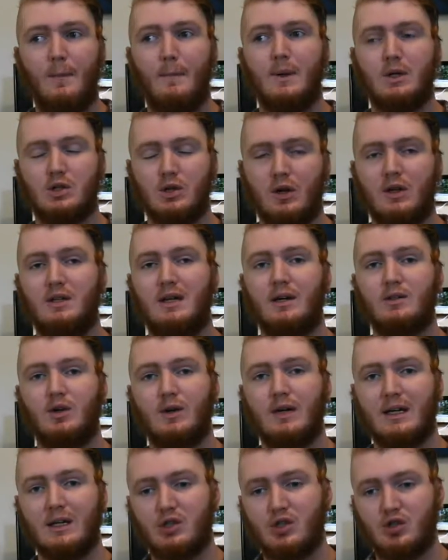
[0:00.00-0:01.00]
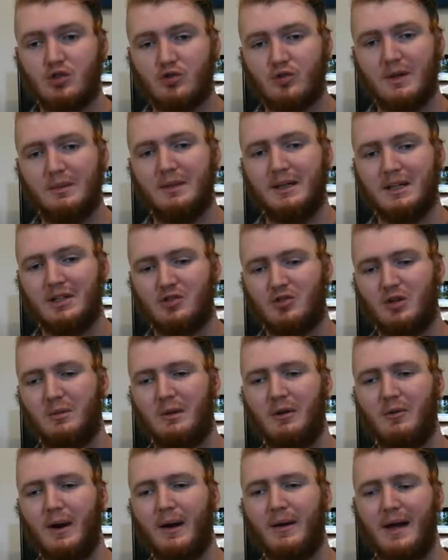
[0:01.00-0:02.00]
But shark attacks are extremely,
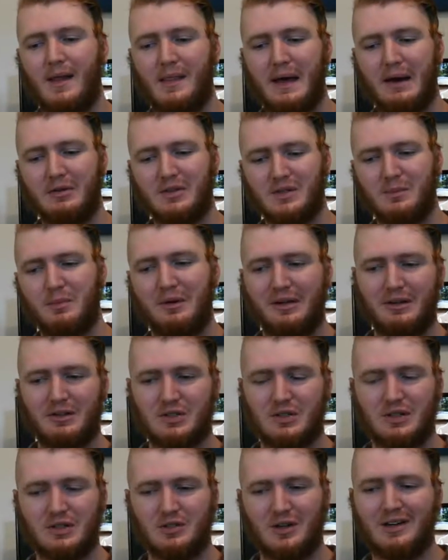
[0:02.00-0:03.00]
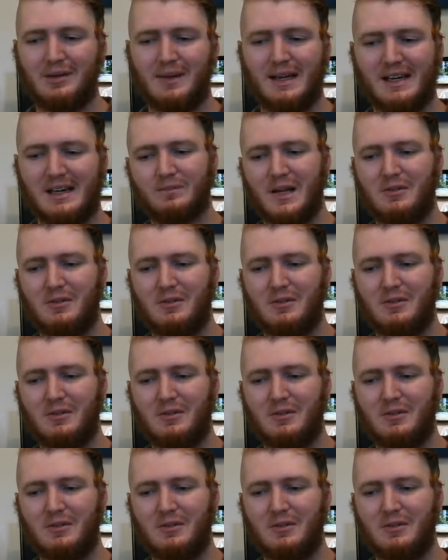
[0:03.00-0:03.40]
extremely rare, and that was the point I was trying to make.